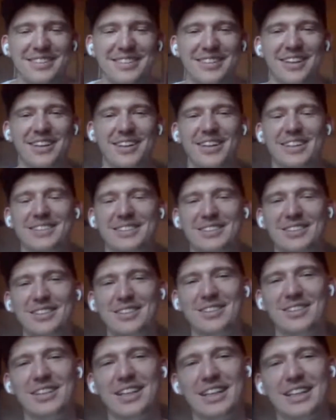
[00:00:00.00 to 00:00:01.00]
No, that's good,
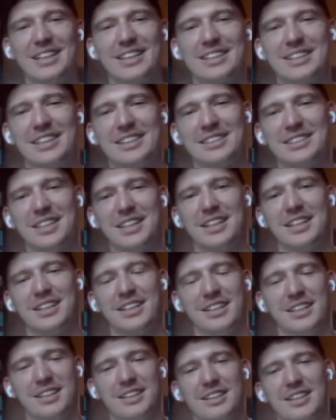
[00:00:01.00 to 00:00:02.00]
dude. That's like
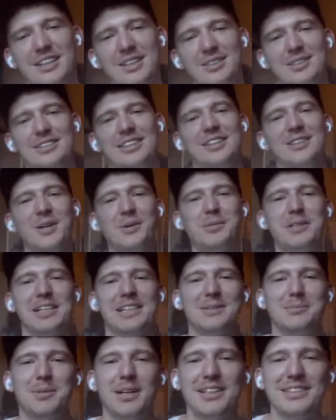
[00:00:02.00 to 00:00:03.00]
you said, nobody
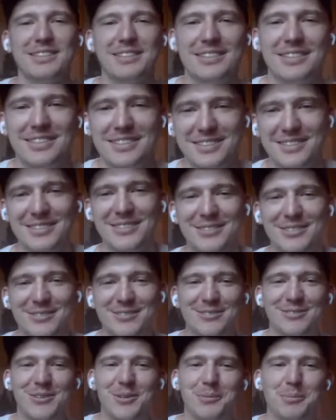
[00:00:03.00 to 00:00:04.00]
expects a
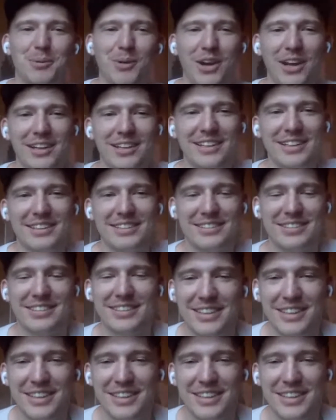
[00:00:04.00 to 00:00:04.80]
full branding,